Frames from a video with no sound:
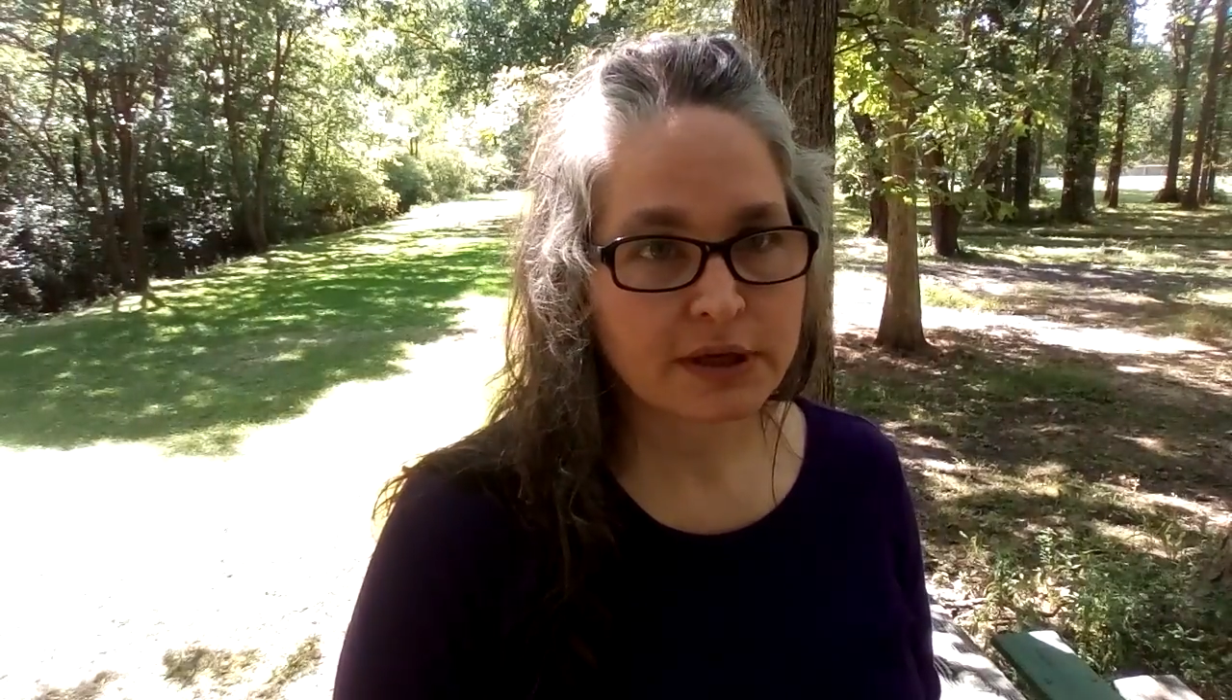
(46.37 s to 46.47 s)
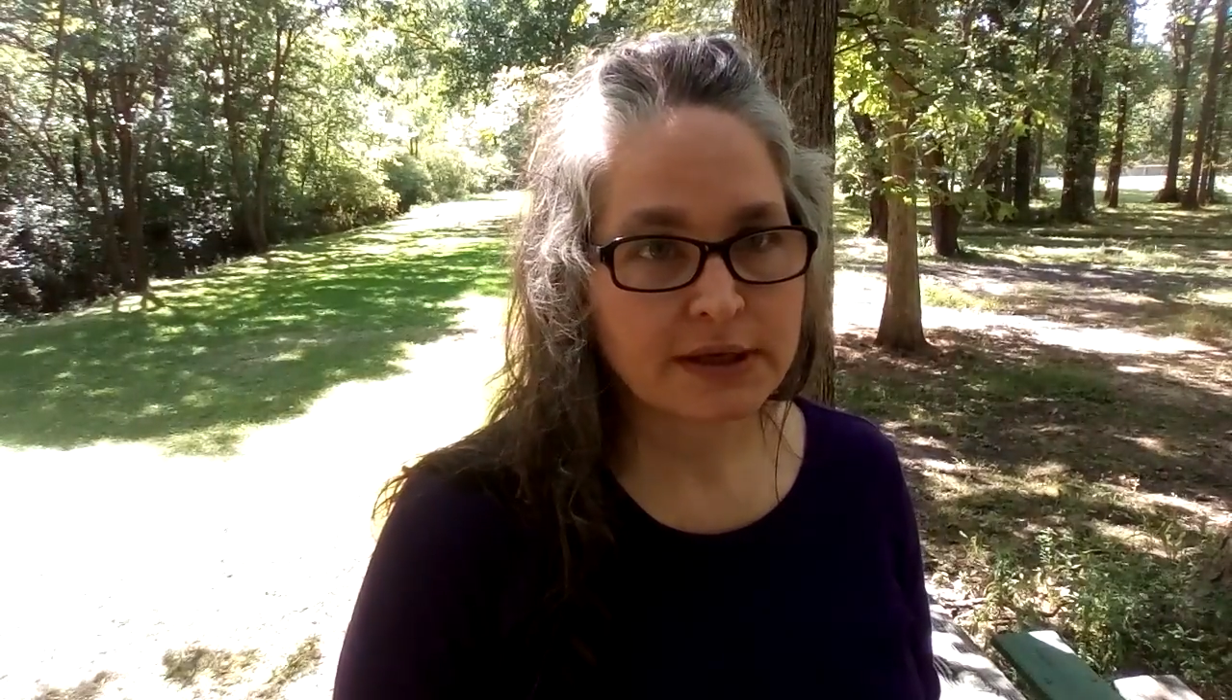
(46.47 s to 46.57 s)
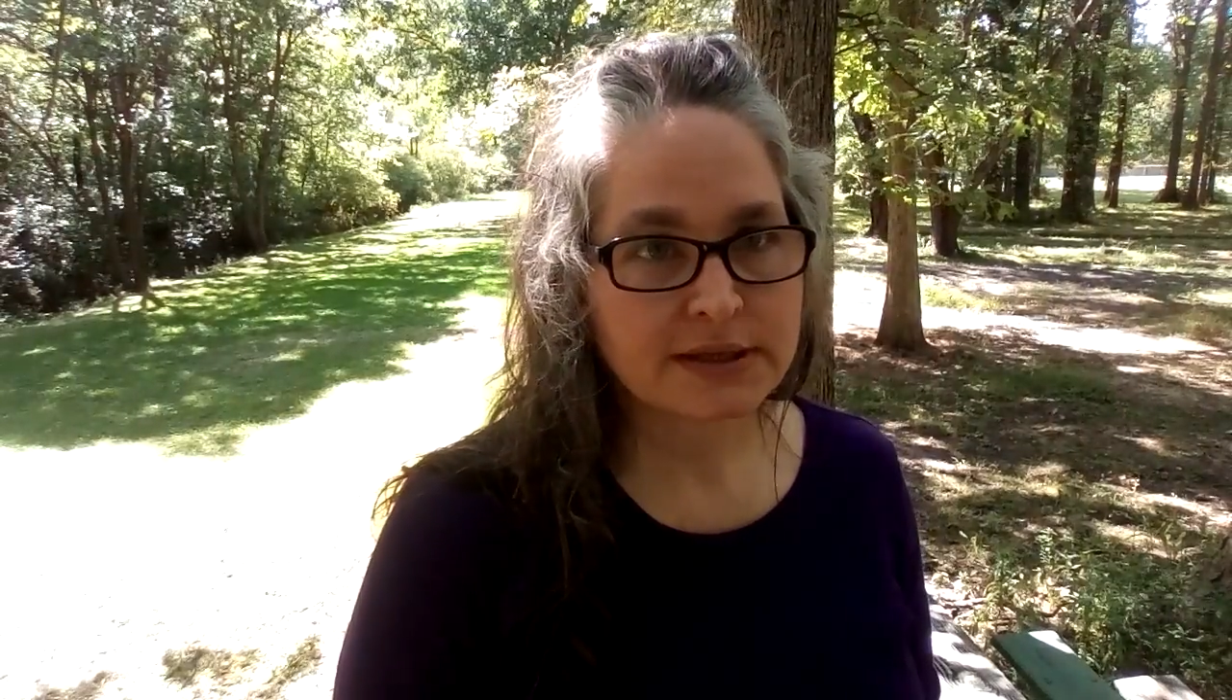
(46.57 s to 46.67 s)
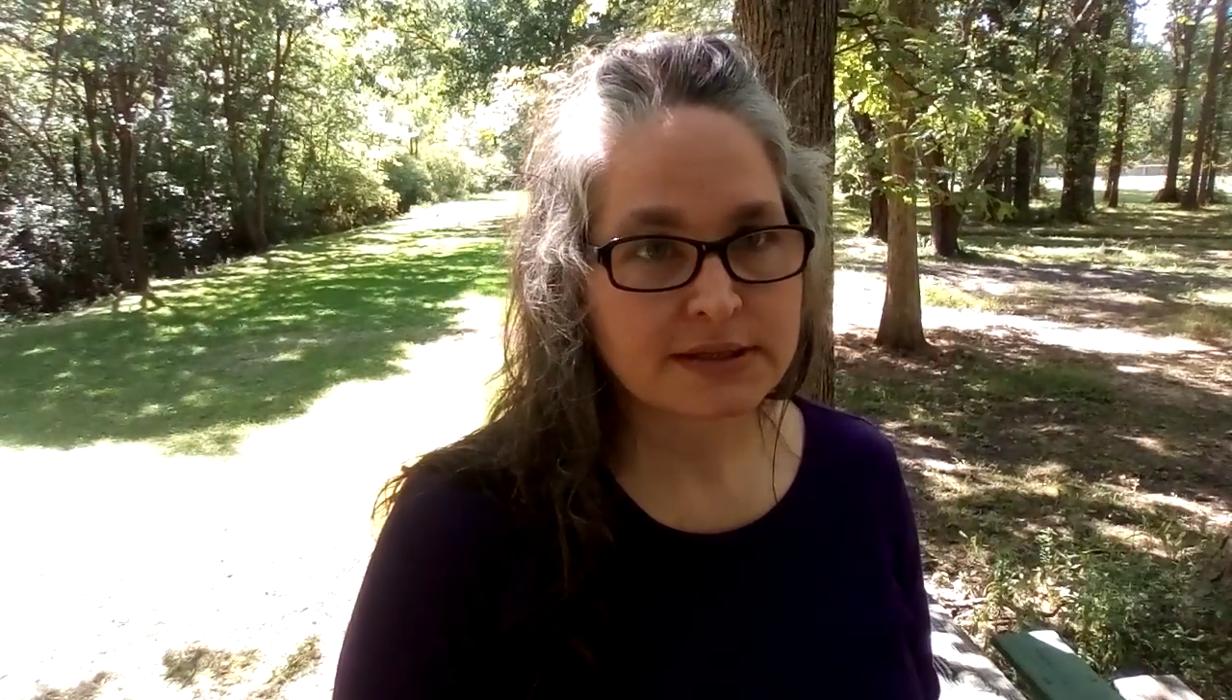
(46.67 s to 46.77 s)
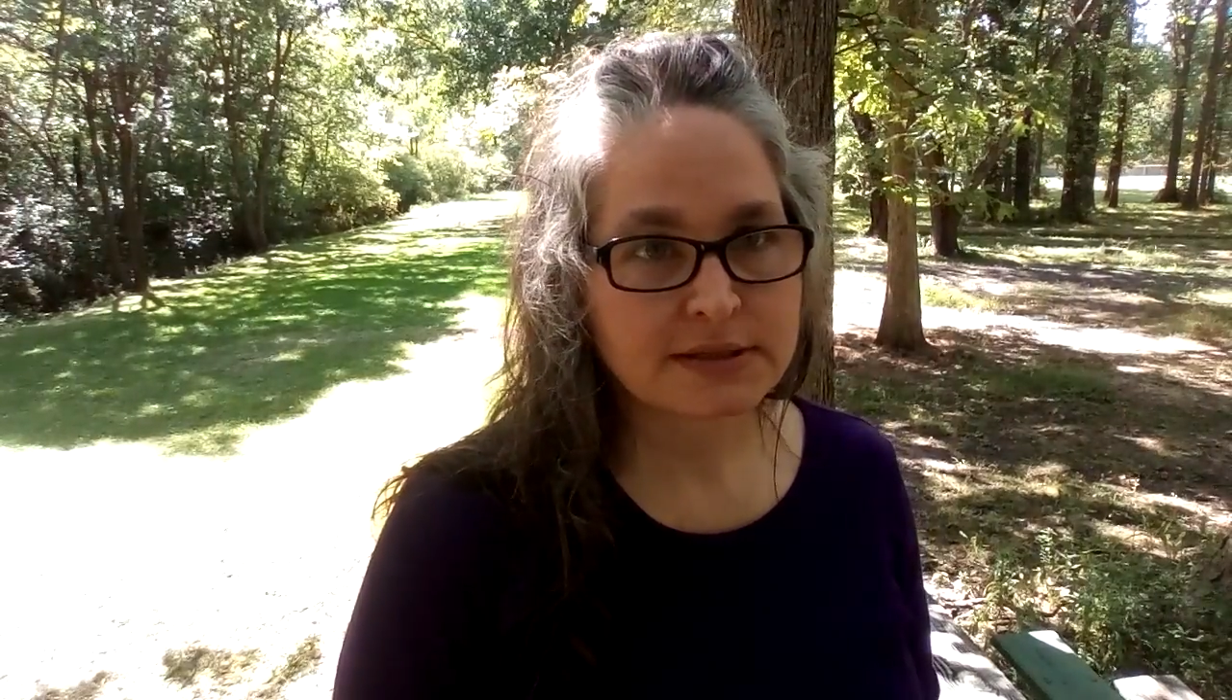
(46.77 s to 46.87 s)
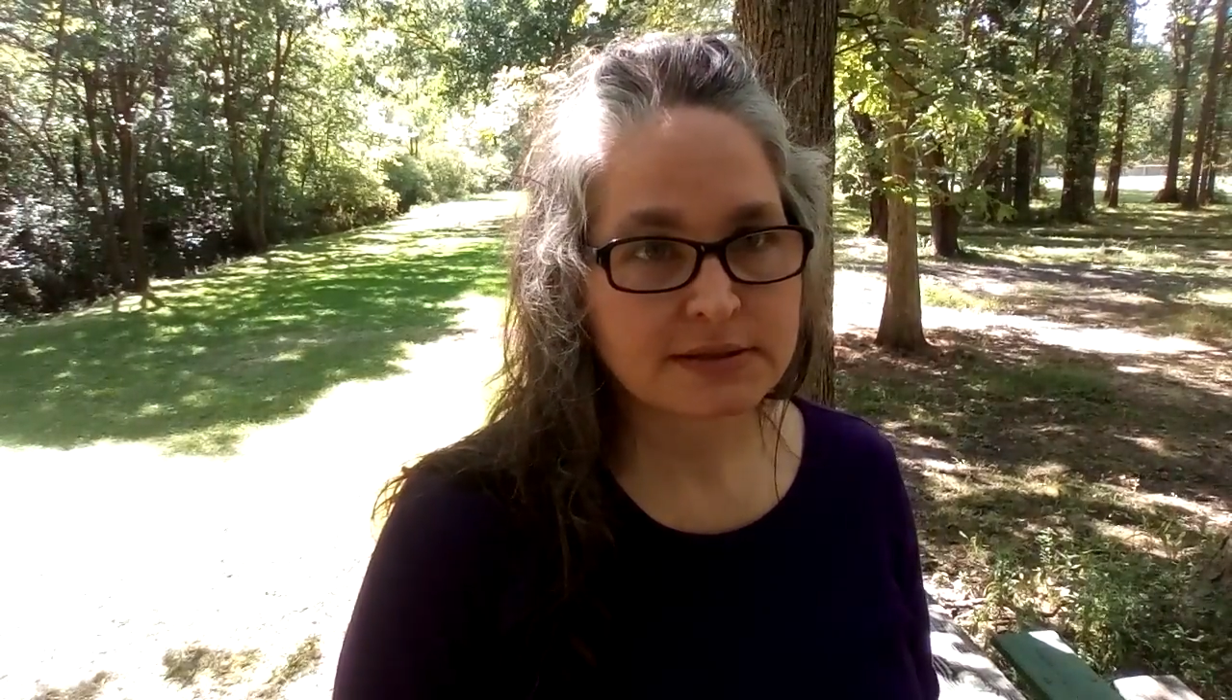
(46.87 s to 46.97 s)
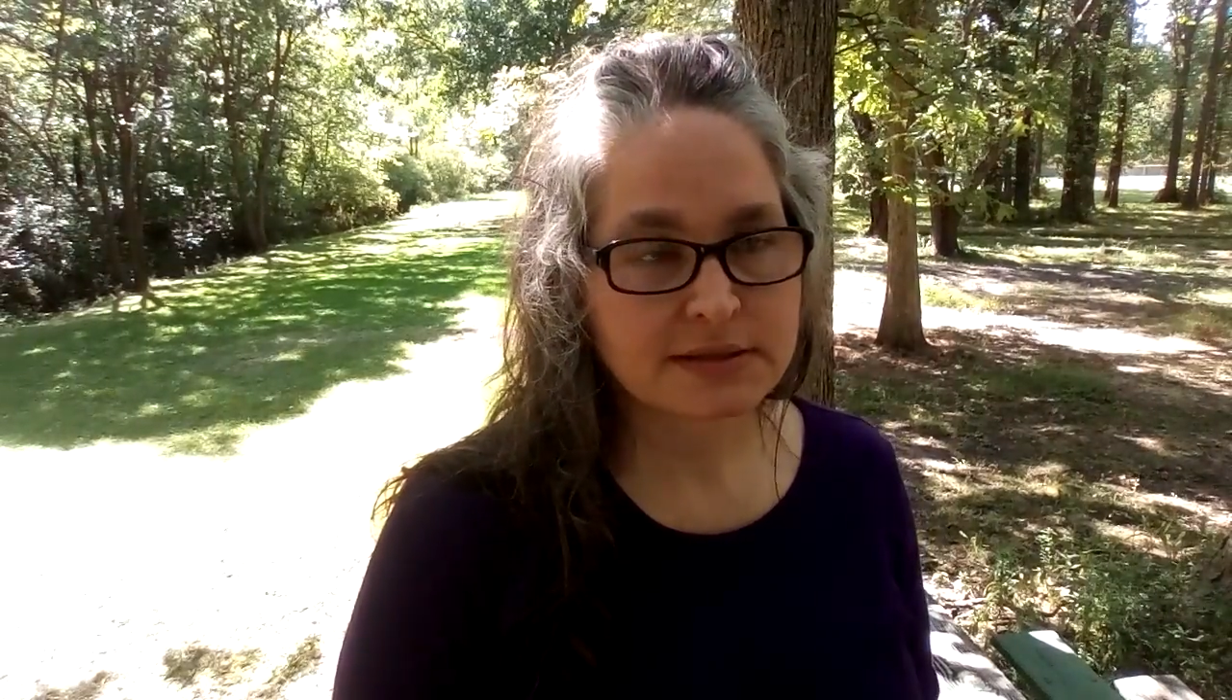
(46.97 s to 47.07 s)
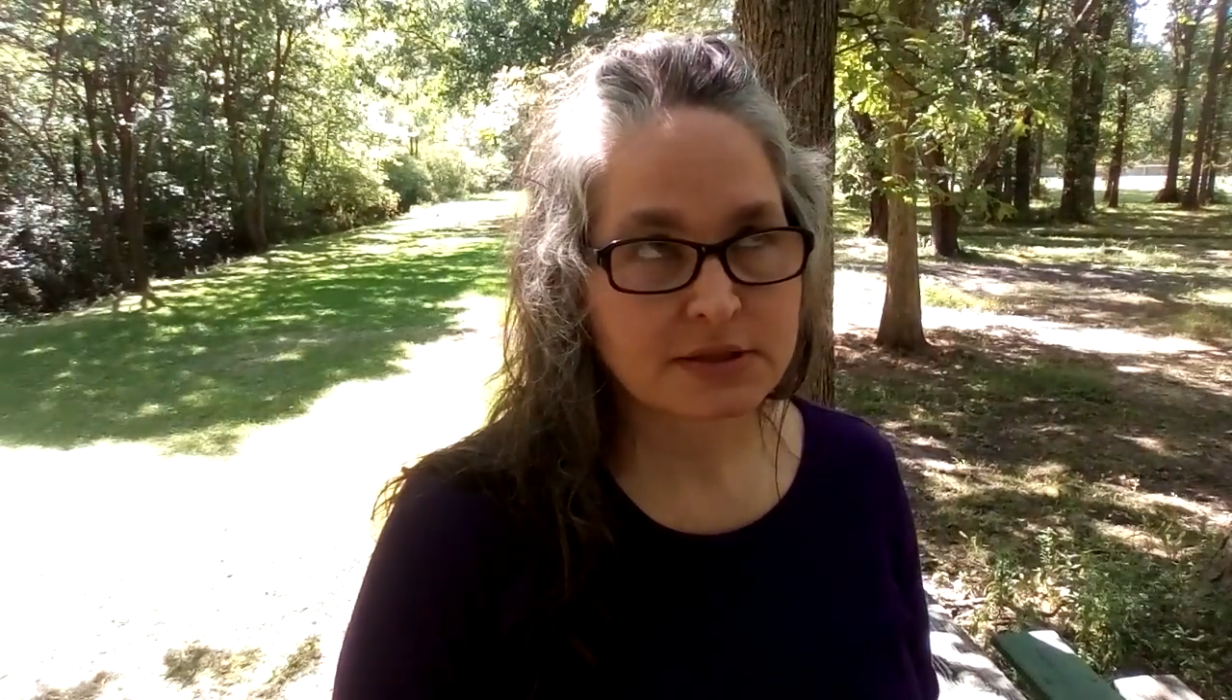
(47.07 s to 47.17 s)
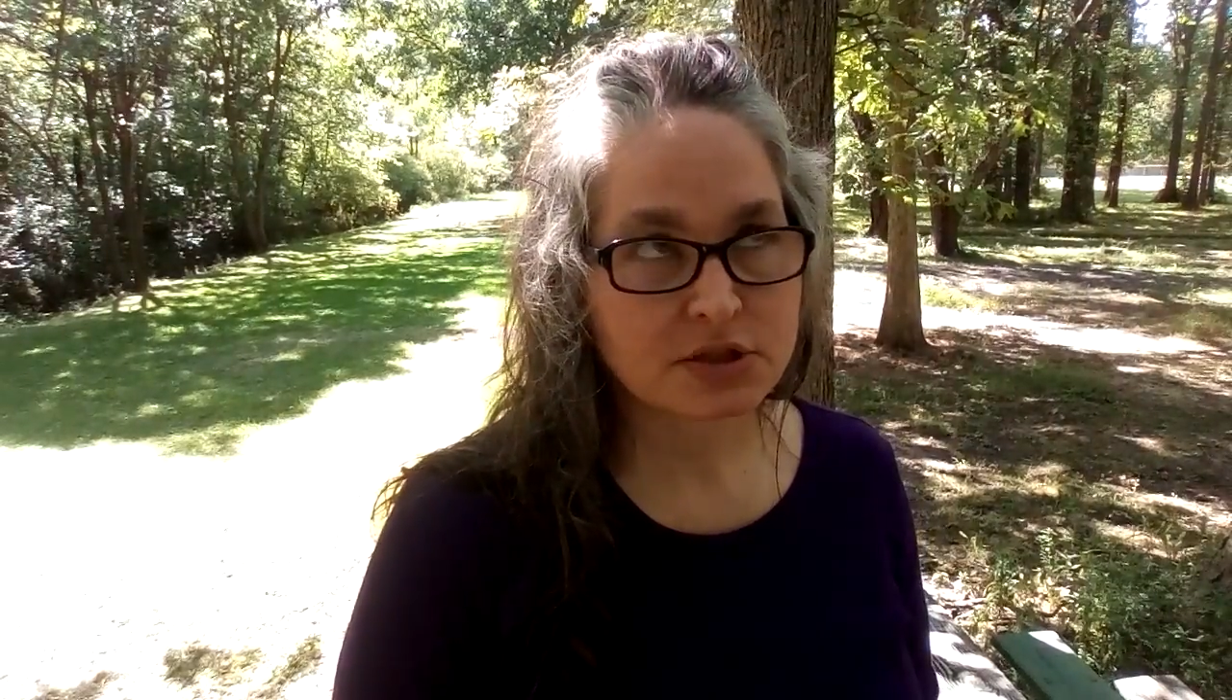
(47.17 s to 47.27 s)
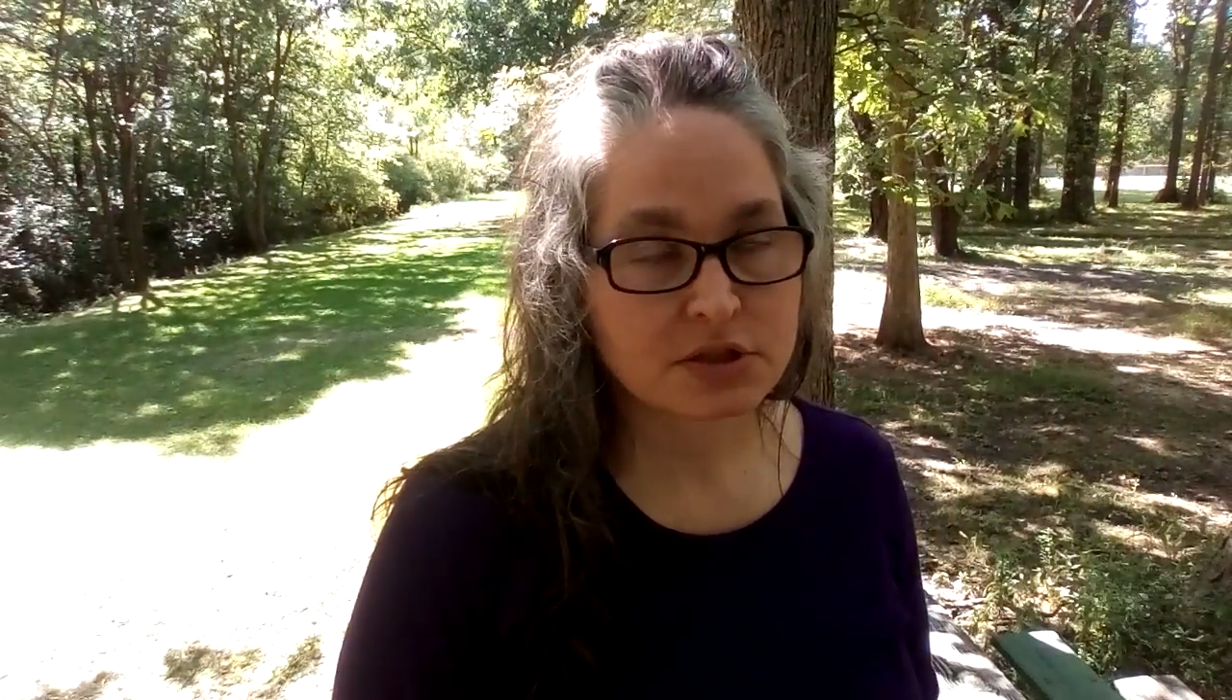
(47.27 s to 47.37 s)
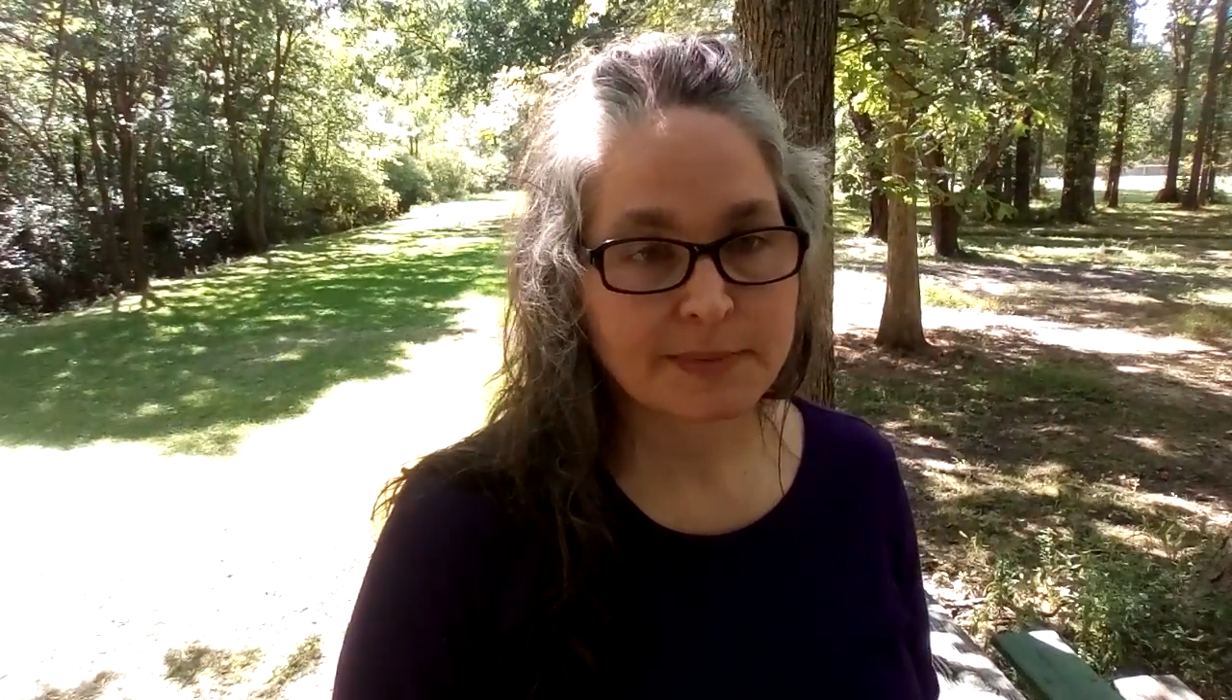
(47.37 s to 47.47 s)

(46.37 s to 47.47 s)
and it's just such a